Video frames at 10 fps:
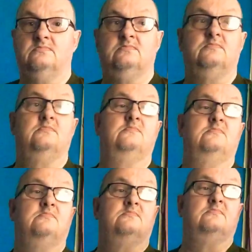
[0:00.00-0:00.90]
I can't
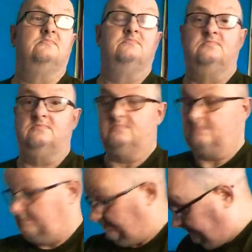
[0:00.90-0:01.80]
tell you who's
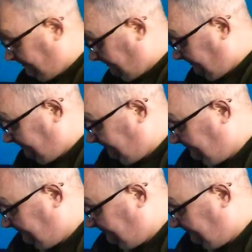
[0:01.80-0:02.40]
actually in it, though.